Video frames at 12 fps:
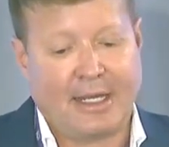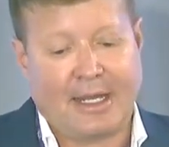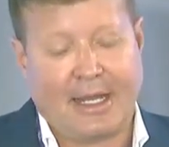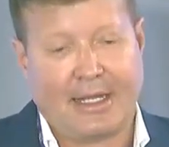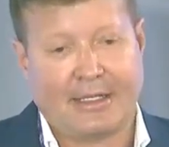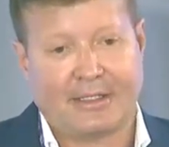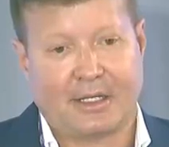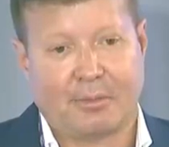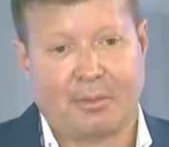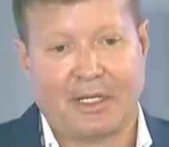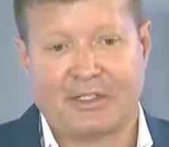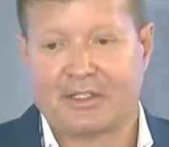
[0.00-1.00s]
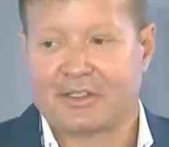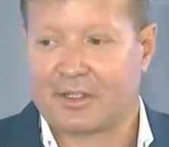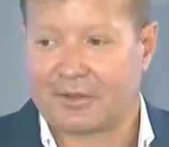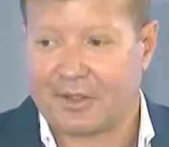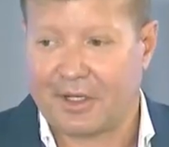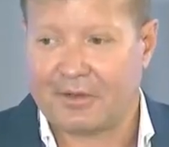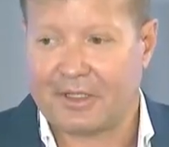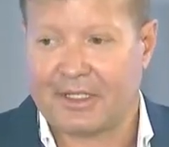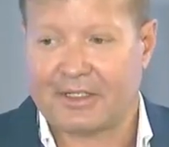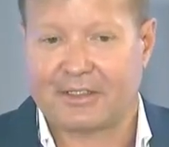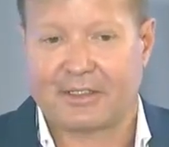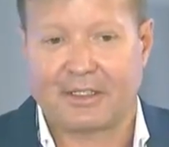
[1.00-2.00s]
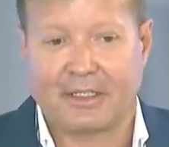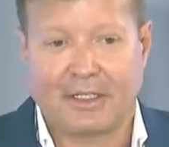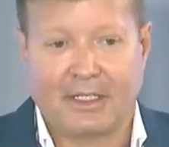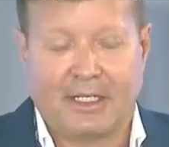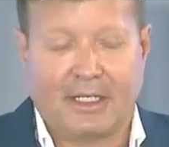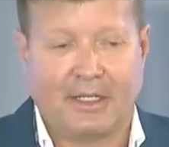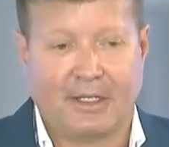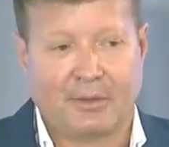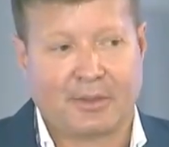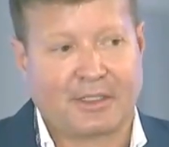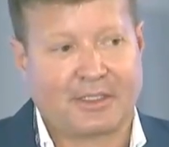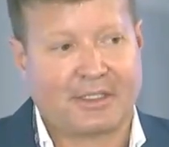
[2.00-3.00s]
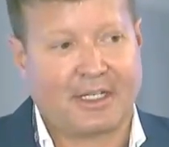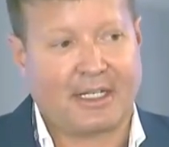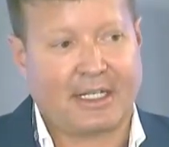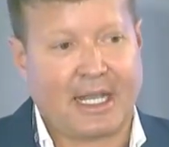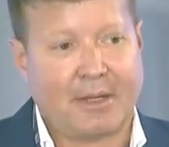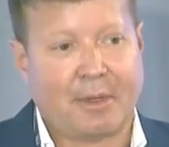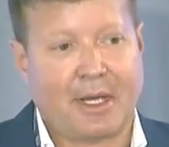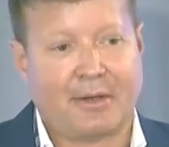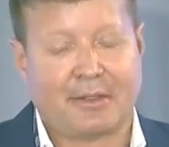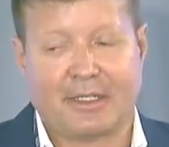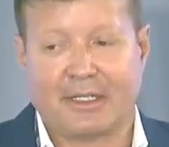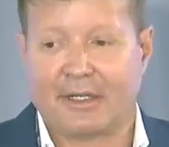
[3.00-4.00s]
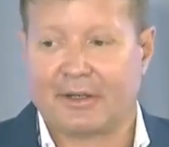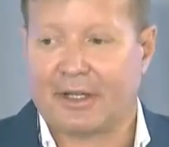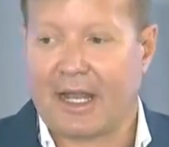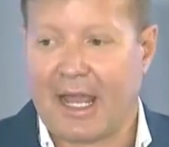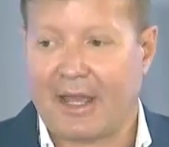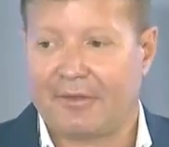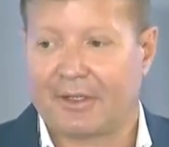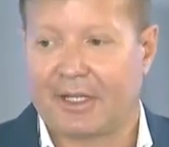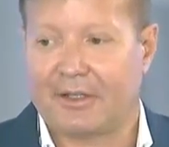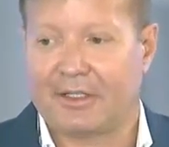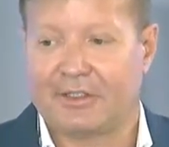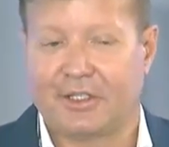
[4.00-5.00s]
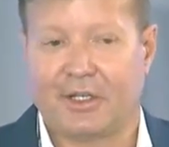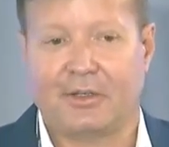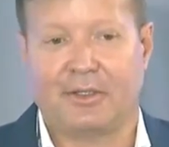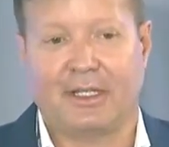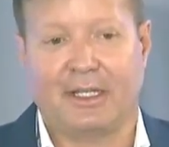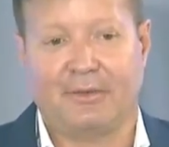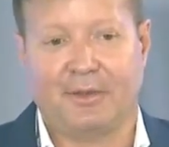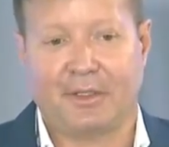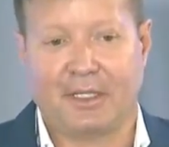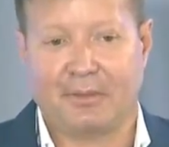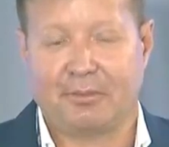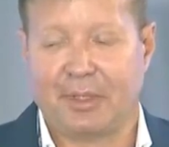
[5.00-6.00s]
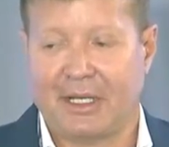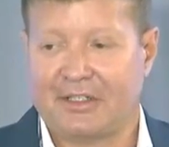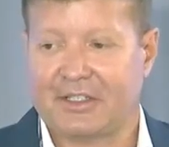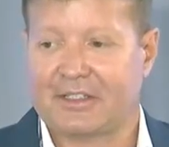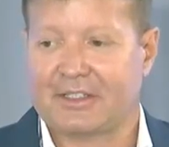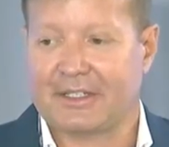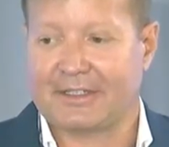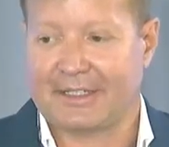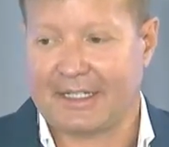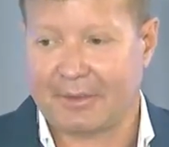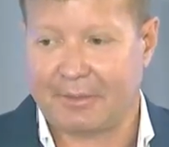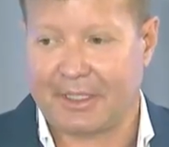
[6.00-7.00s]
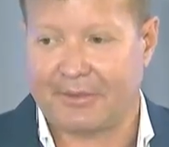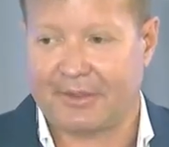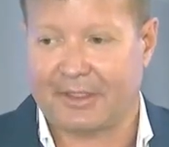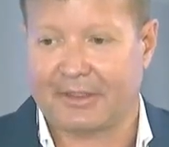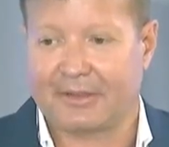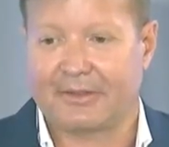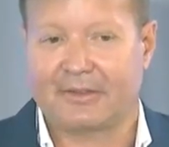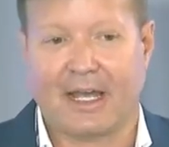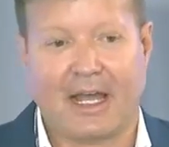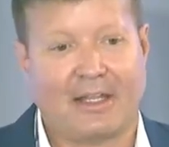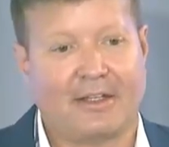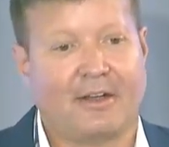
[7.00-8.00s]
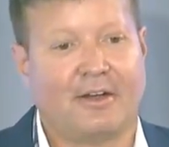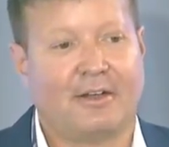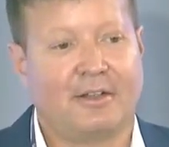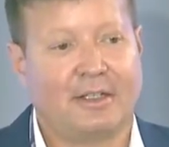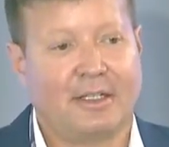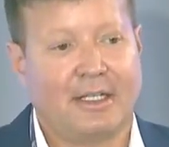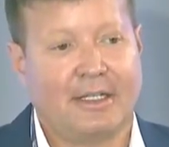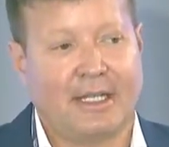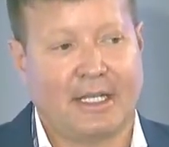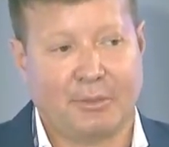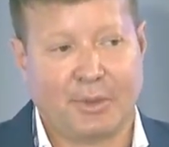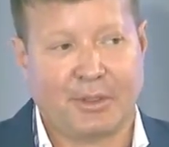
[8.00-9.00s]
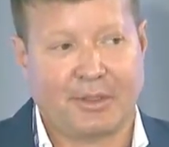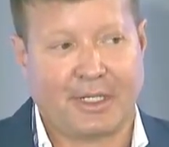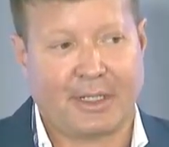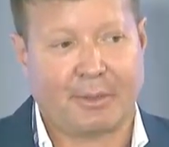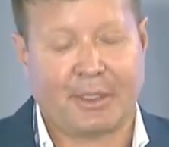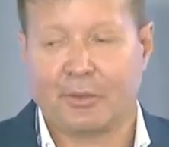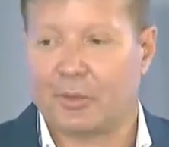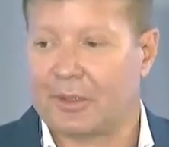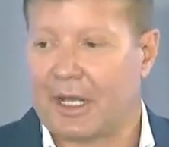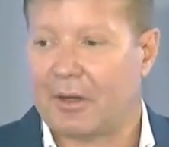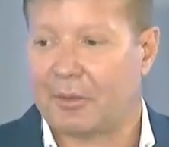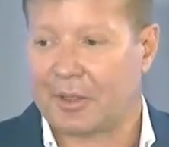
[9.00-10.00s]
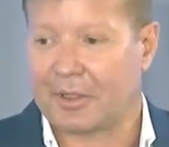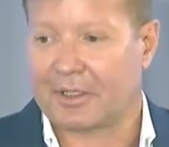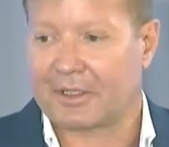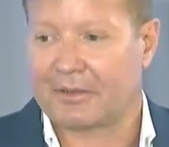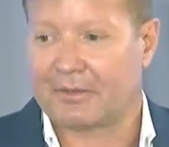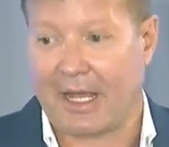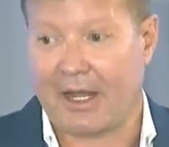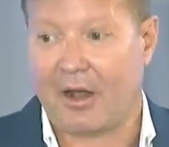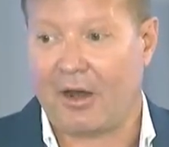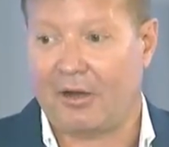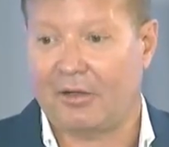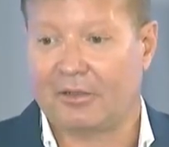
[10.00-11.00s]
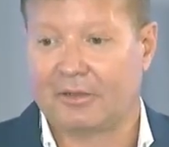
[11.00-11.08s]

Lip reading: And so patients don't know this. There was a study that came out a year and a half ago that showed that if you give patients acetaminophen, Tylenol, that immunotherapy will not work at all.